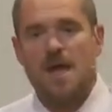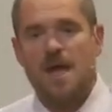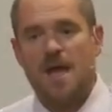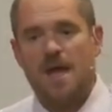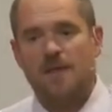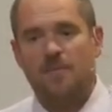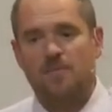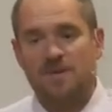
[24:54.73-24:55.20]

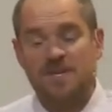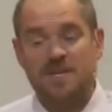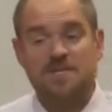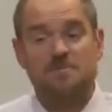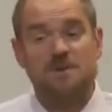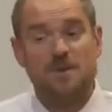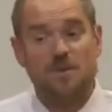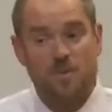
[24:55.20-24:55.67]
And we need
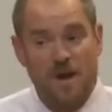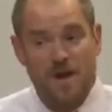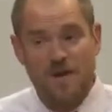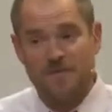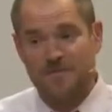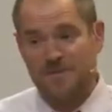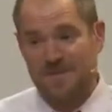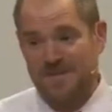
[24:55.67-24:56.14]
to be aware
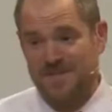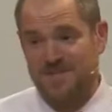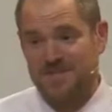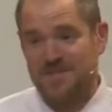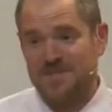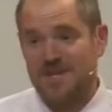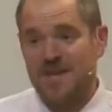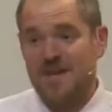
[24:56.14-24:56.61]
of
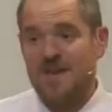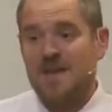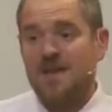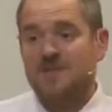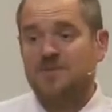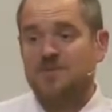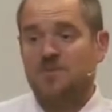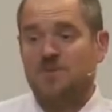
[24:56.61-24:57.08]
this
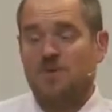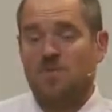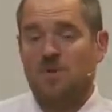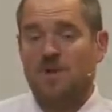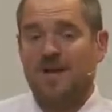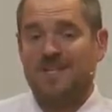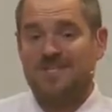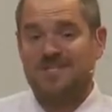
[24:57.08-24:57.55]
so that we're
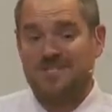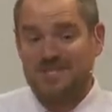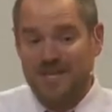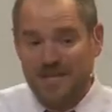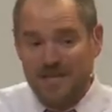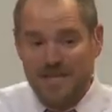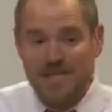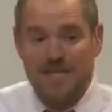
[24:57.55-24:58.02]
not
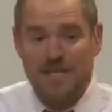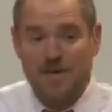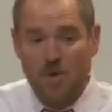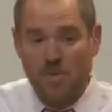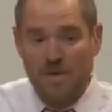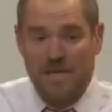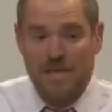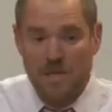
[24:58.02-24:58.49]
subtly
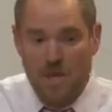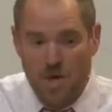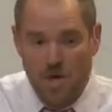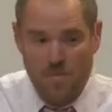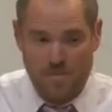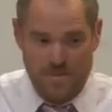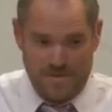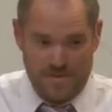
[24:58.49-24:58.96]
going
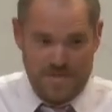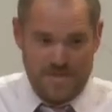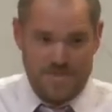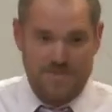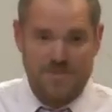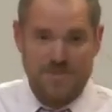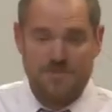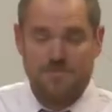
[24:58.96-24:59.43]
along with
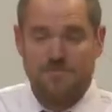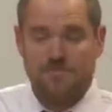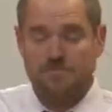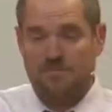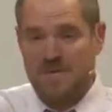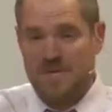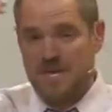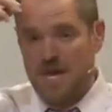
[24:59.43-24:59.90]
this
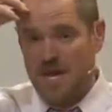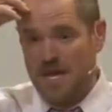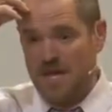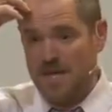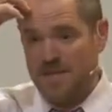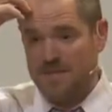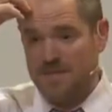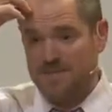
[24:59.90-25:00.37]

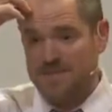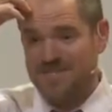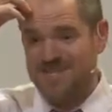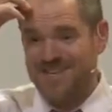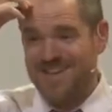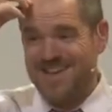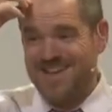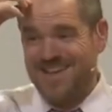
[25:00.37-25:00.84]
because
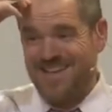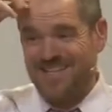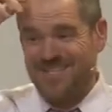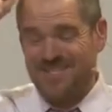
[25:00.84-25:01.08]
it